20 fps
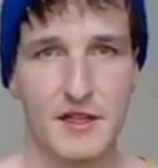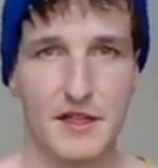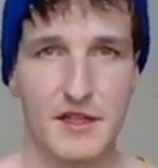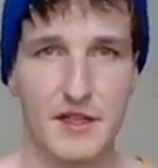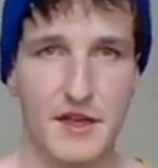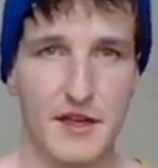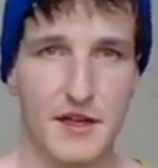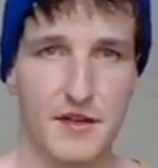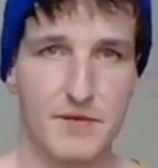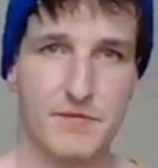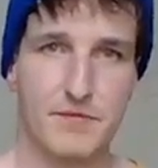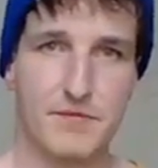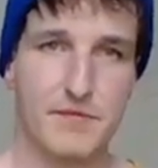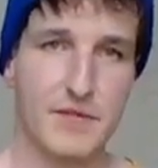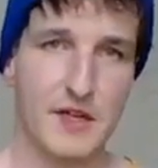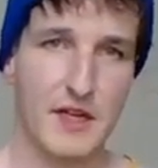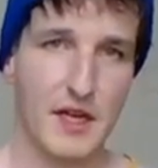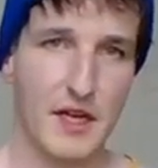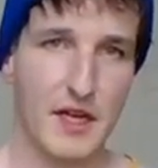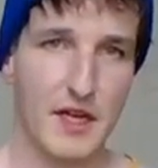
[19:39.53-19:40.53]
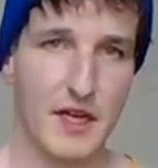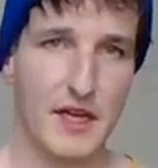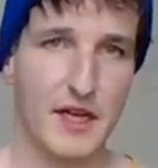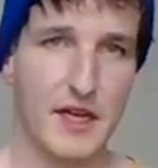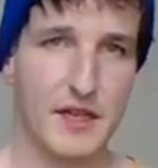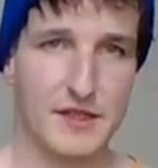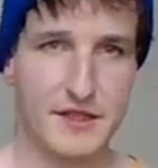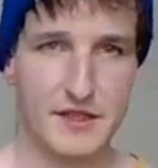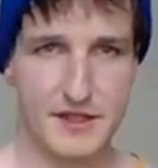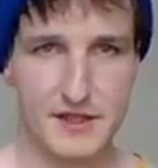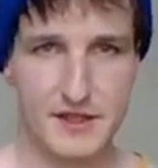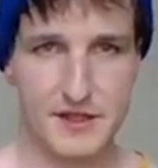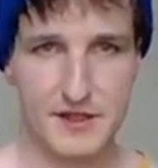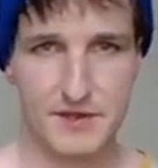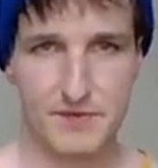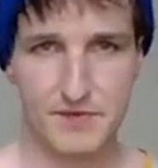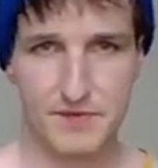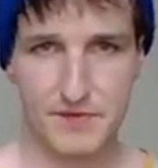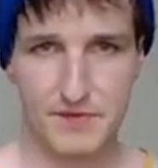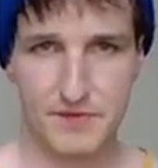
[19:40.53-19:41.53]
yeah,
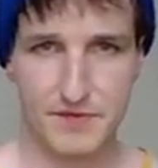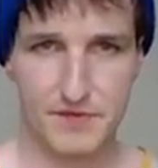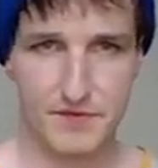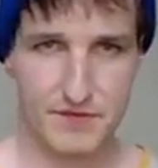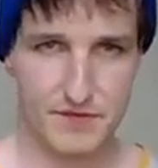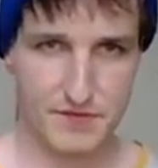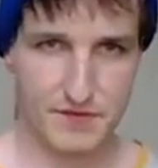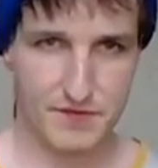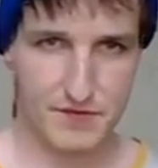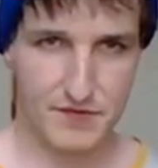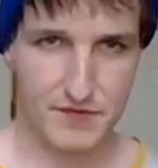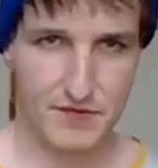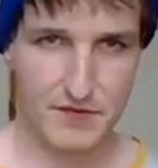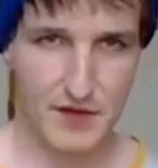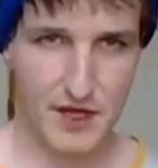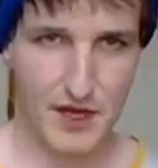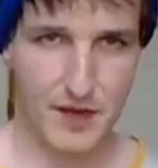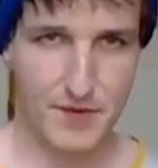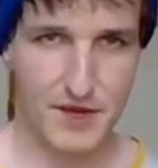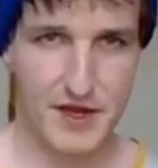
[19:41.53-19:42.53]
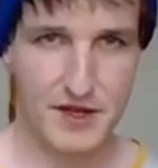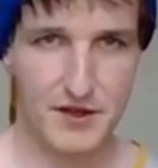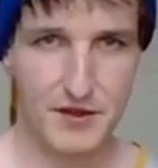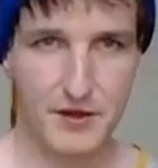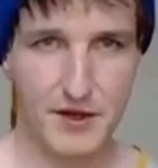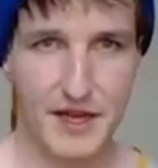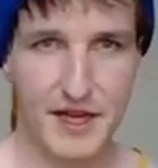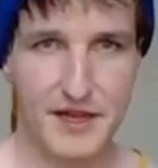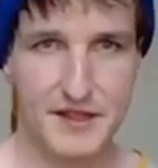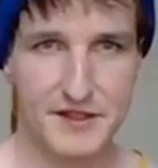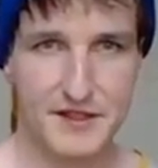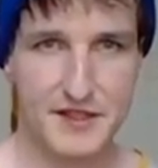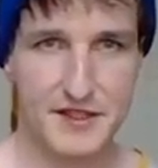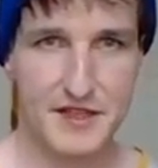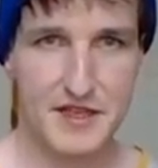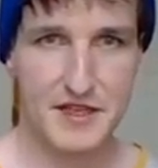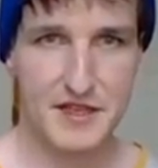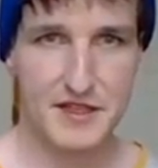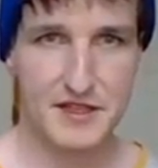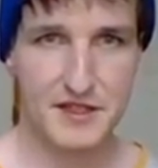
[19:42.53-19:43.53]
it's, I mean, you can
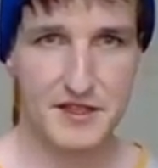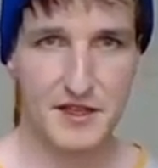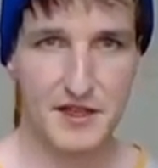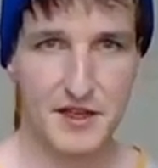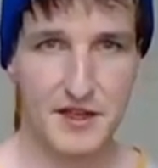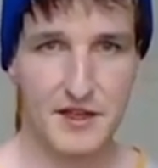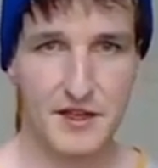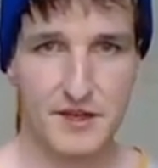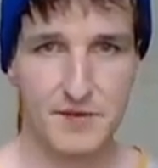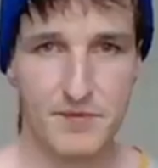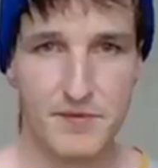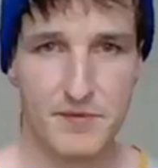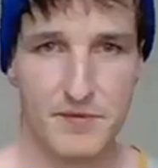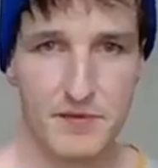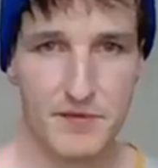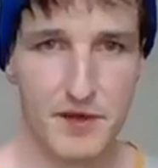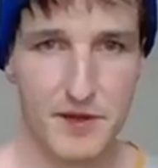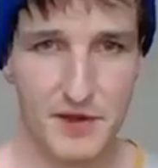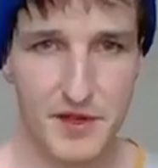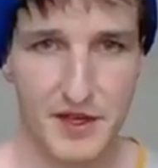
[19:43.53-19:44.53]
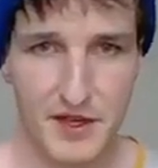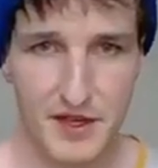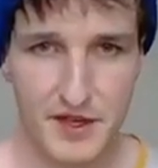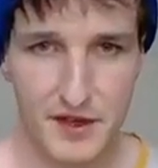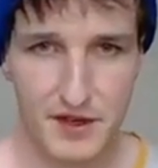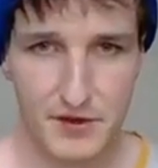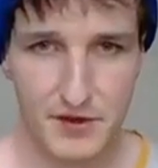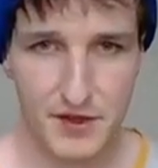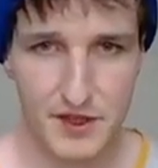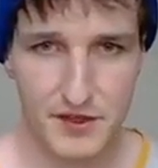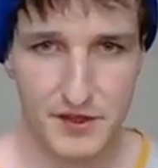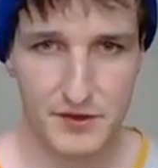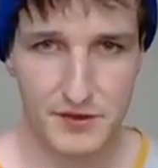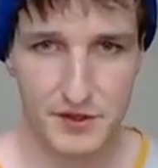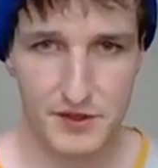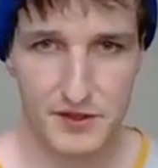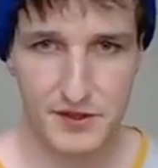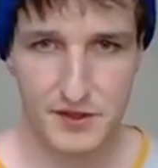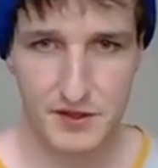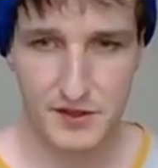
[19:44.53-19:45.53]
see some, maybe I know I
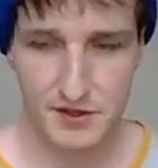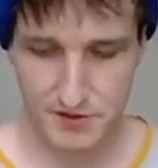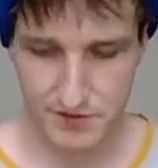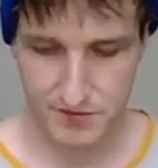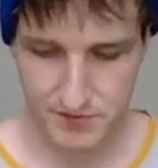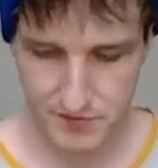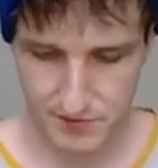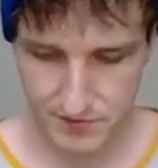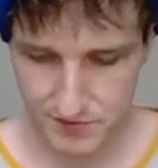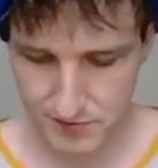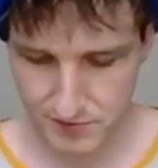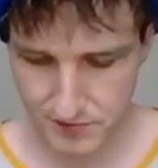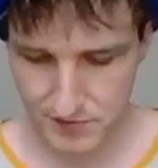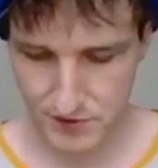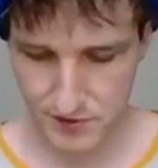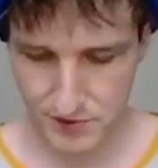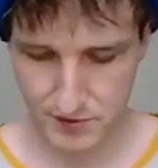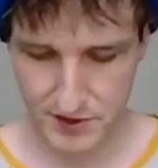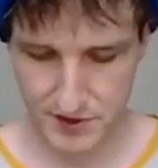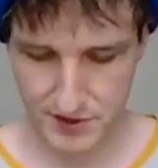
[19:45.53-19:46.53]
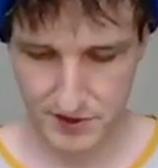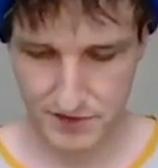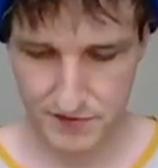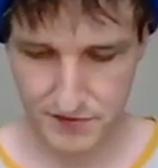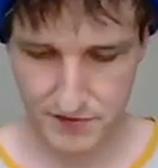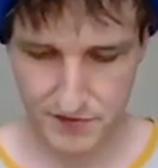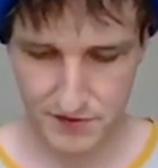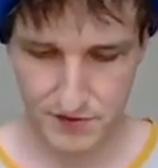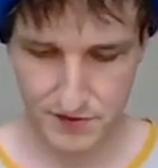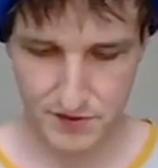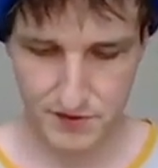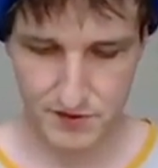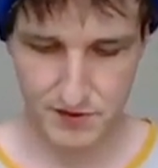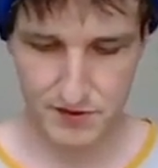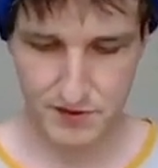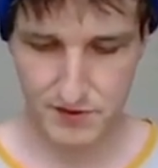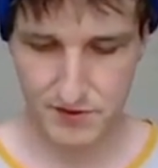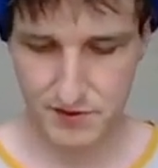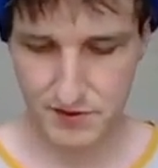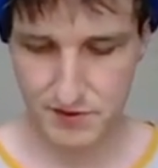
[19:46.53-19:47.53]
used a mobile phone,
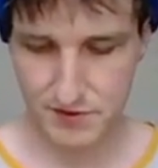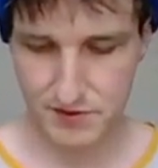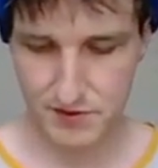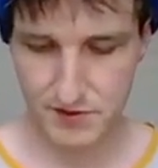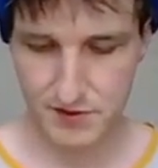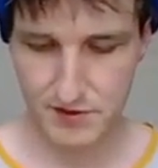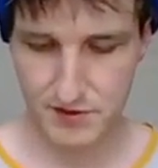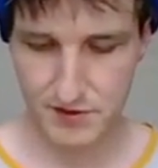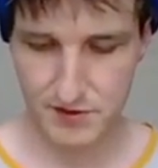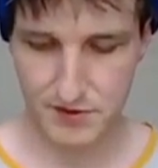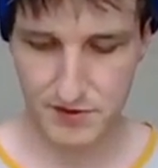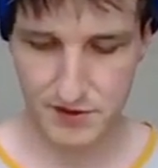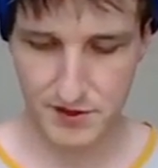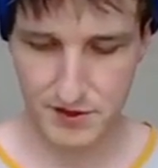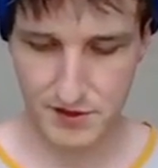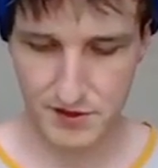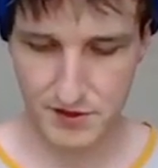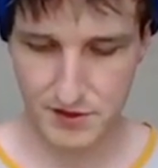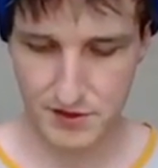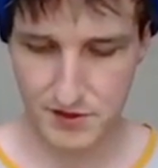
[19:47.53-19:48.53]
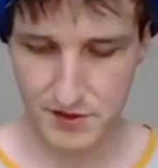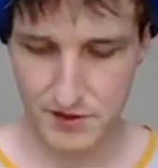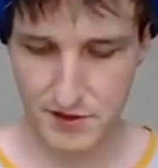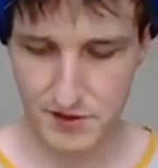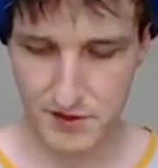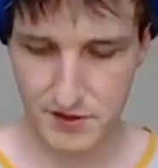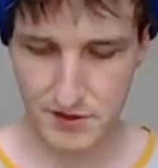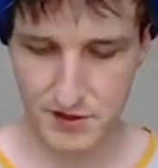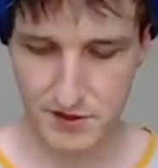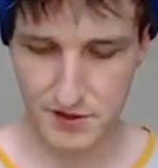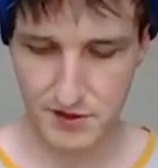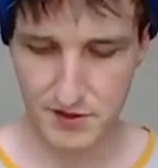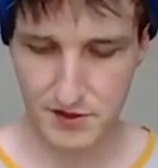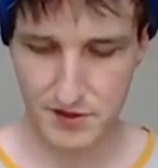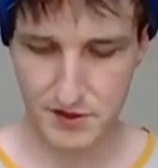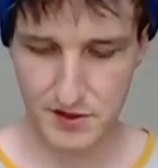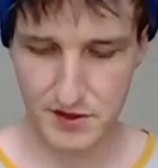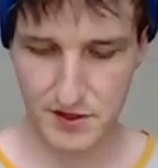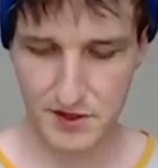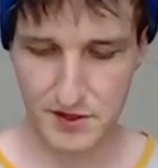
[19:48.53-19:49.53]
sorry,
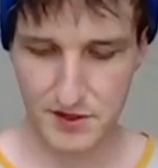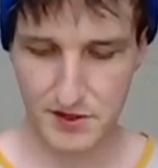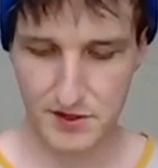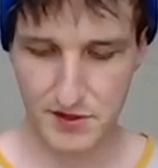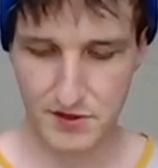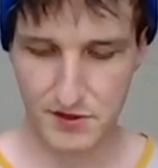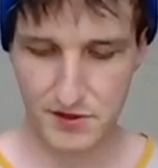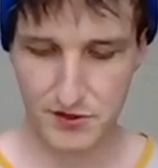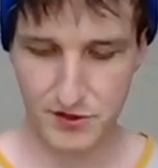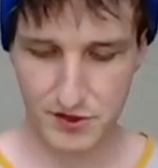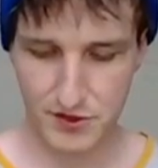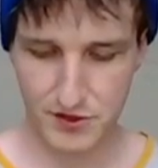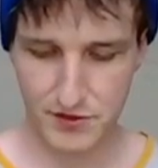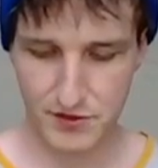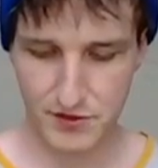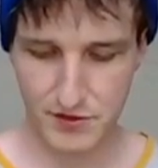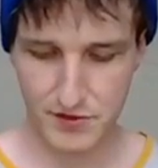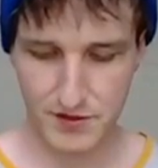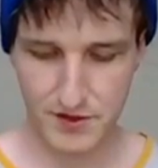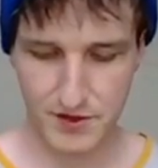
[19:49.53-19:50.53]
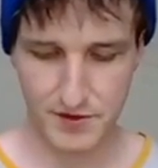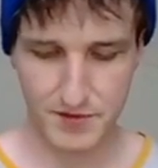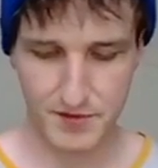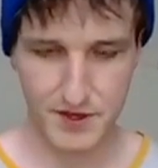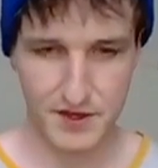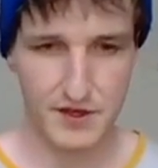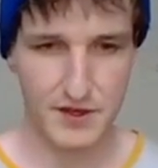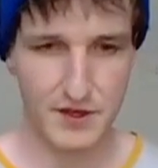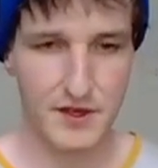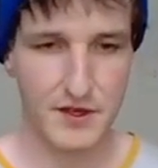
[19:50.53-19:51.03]
it's easier to show you what I mean.